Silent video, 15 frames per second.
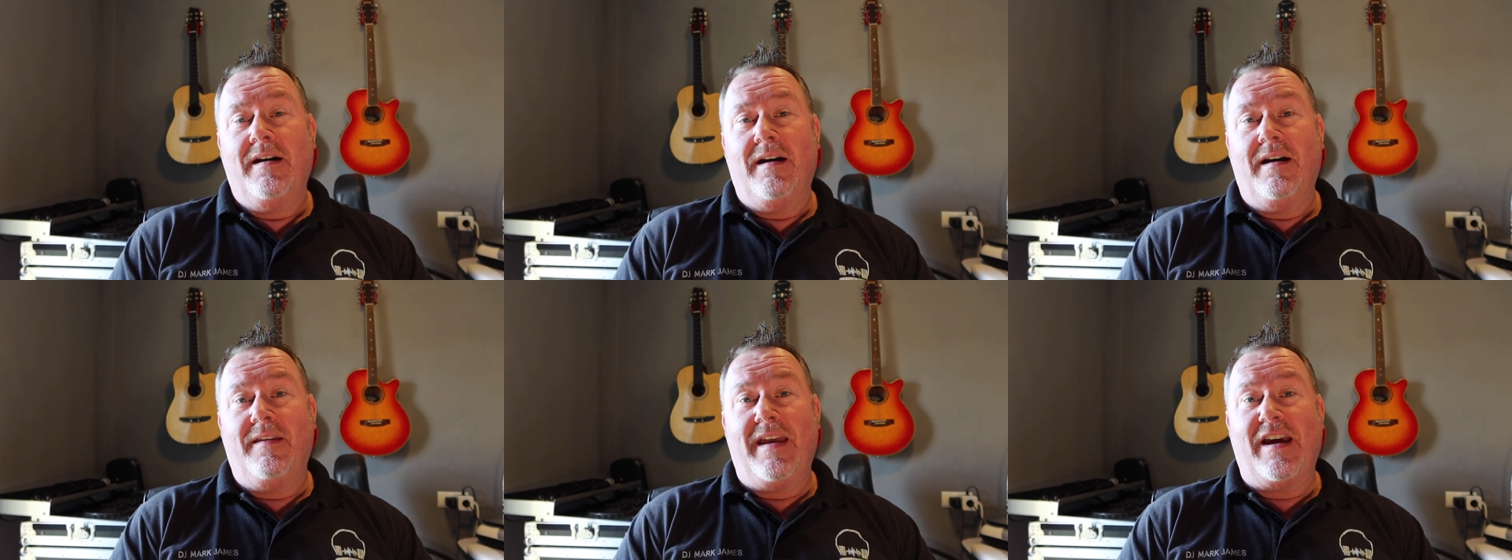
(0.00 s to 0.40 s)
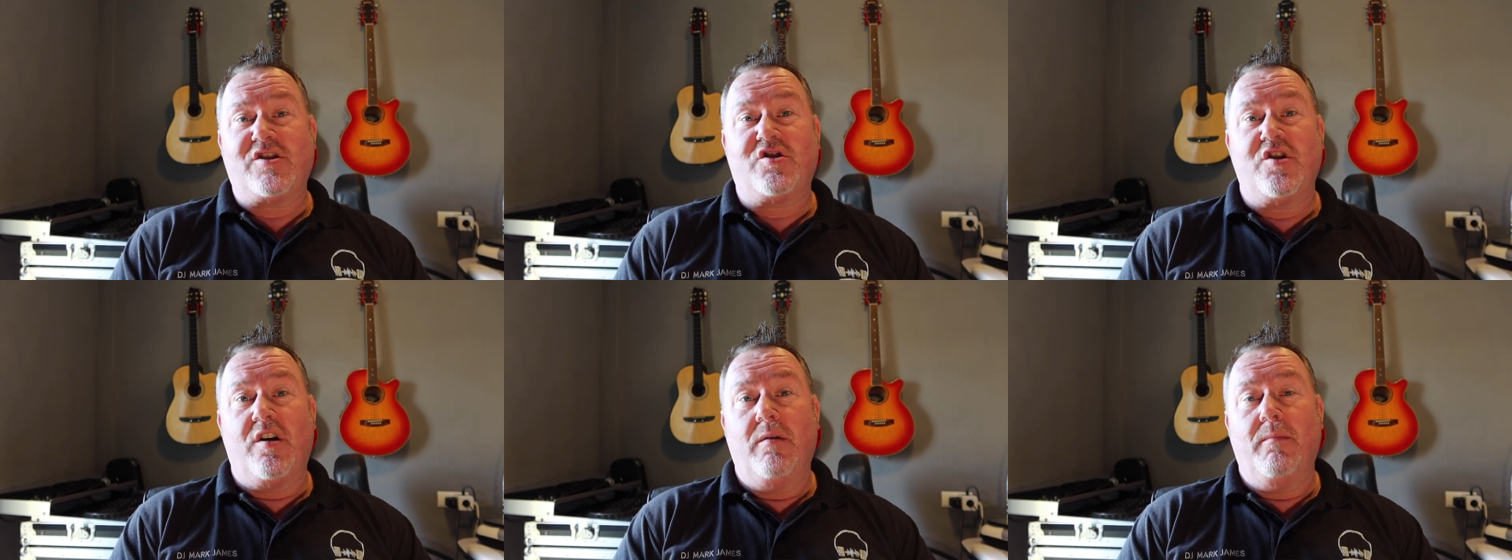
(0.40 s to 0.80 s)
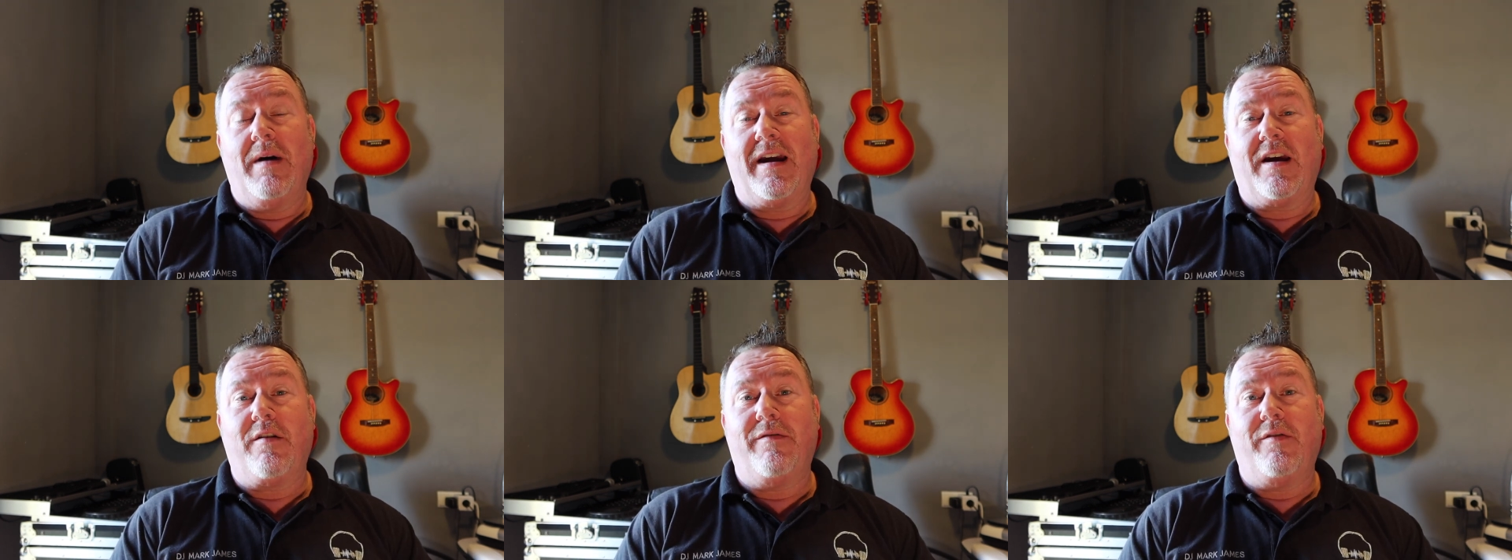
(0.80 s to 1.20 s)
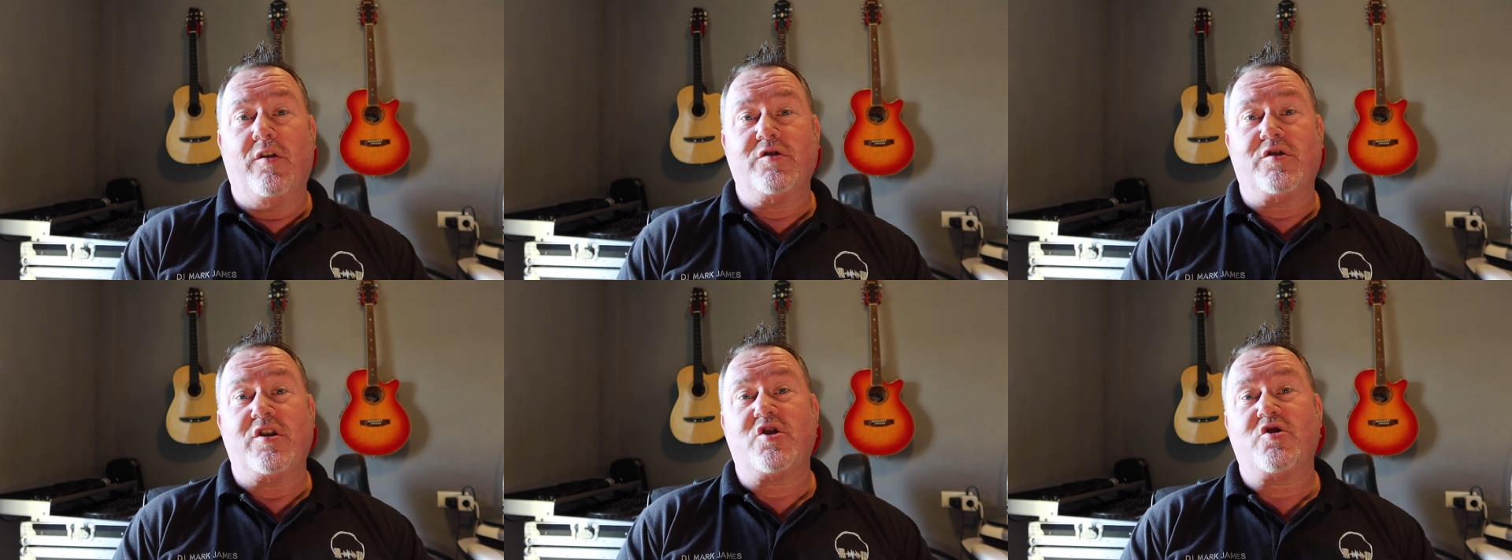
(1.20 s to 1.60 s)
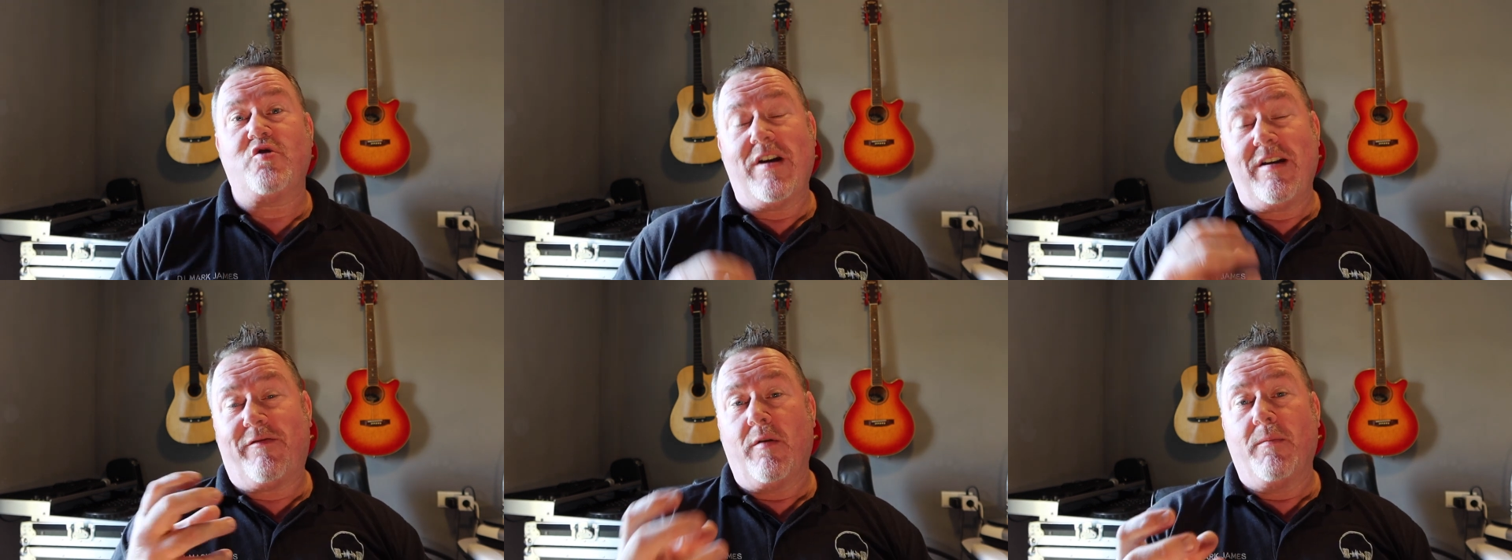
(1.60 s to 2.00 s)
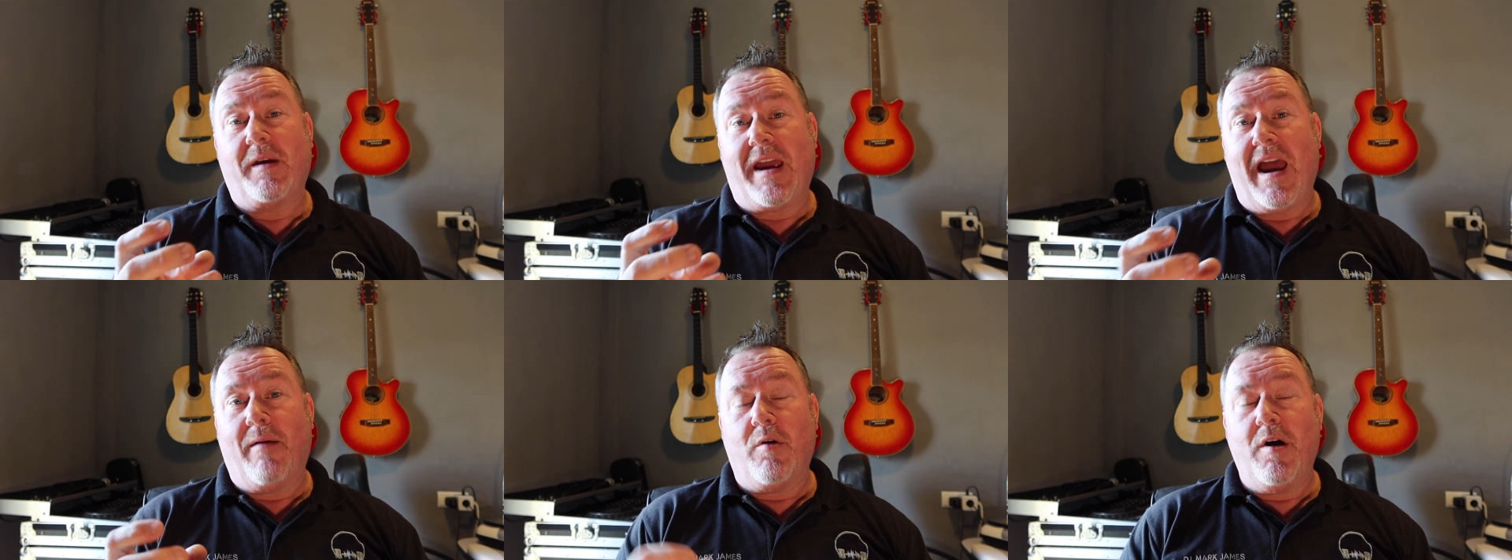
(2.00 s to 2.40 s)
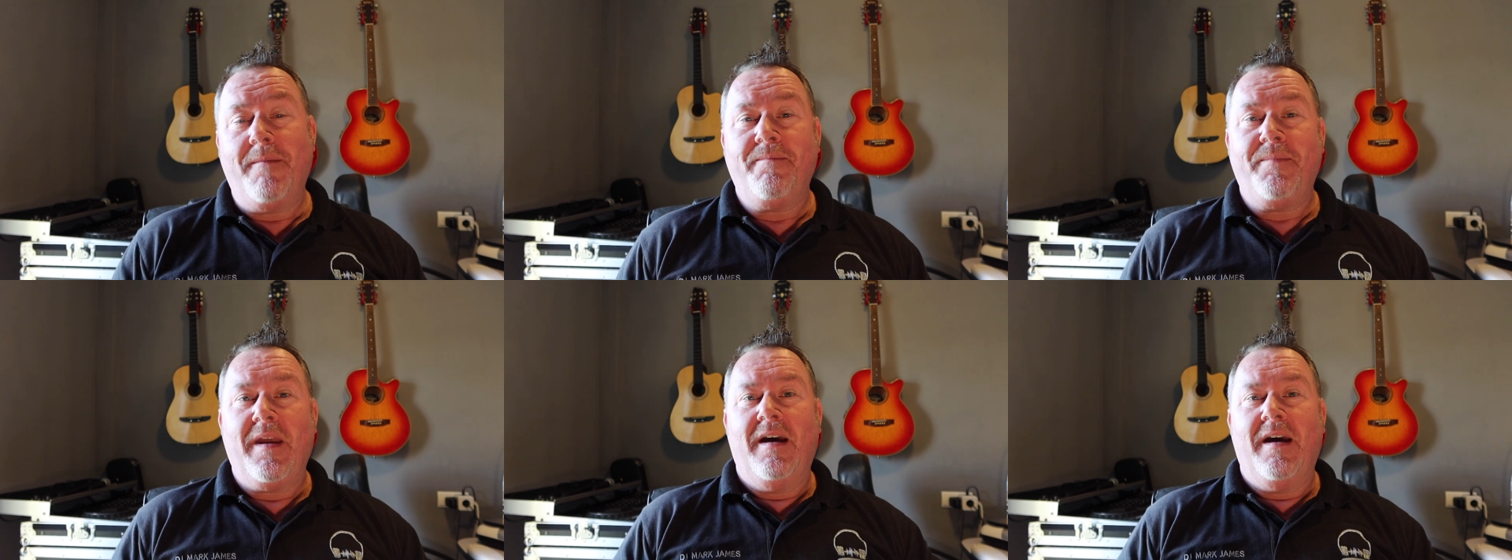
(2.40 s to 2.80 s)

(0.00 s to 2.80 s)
external microphone. So it's straight from the camera.